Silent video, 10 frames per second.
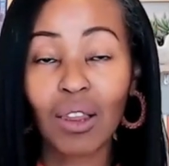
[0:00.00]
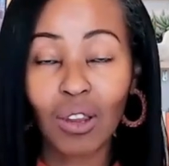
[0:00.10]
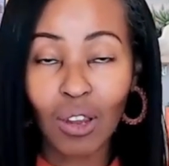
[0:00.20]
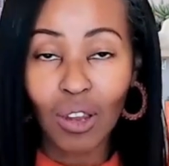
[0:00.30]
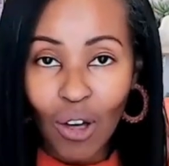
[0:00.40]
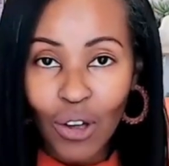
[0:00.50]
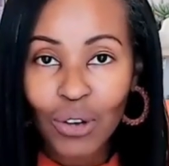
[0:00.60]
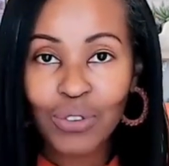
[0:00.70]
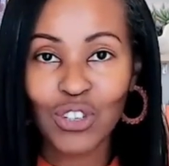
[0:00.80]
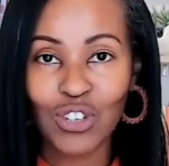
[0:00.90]
a lot
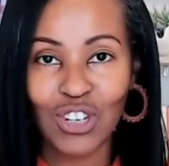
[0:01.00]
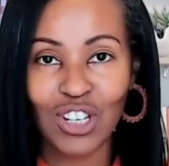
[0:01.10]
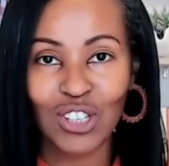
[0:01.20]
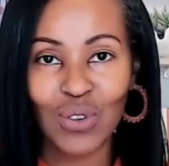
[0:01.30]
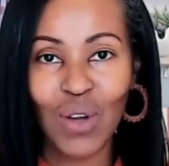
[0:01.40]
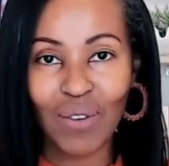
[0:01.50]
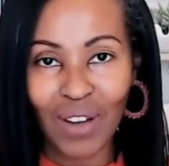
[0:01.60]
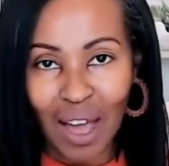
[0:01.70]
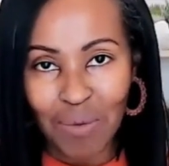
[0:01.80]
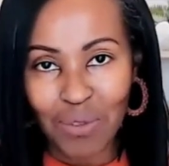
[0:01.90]
of students who have
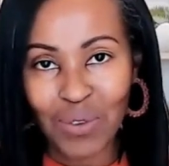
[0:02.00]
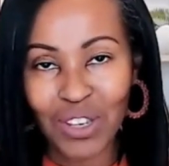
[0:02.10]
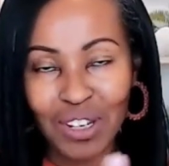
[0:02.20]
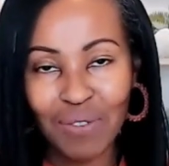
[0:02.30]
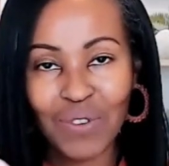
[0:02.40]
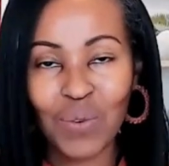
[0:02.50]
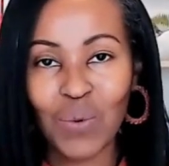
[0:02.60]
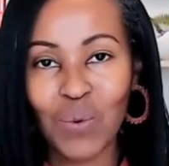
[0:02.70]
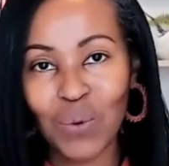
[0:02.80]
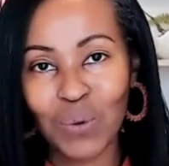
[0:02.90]
come through the different
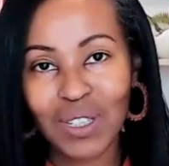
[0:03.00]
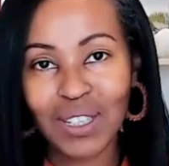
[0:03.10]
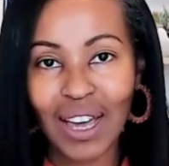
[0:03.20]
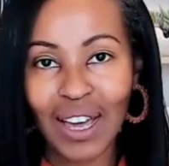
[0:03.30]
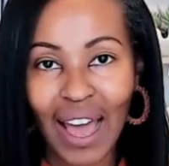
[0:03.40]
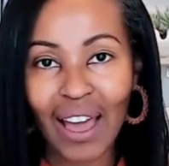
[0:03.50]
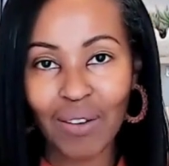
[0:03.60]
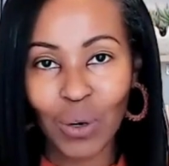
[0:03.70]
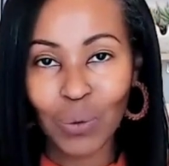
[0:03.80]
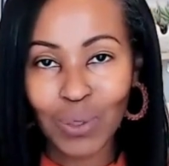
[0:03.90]
cohorts that I
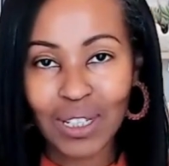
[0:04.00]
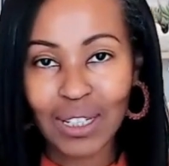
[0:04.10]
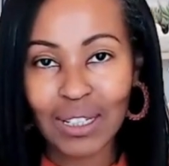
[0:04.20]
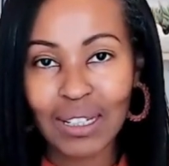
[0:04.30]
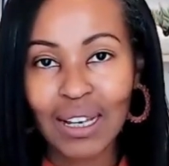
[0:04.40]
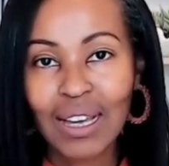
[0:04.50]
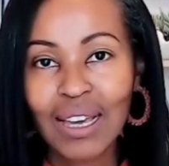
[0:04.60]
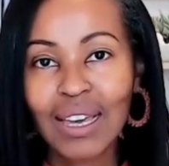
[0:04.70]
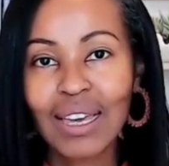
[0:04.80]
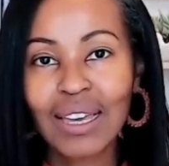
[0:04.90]
have hosted
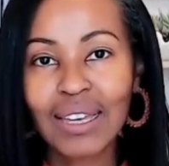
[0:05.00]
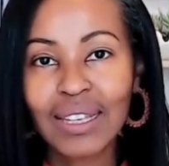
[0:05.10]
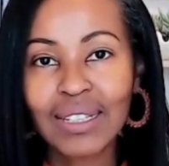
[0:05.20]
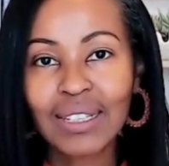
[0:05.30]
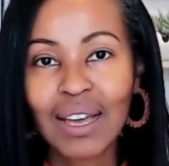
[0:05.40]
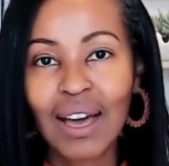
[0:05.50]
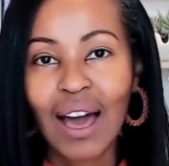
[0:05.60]
is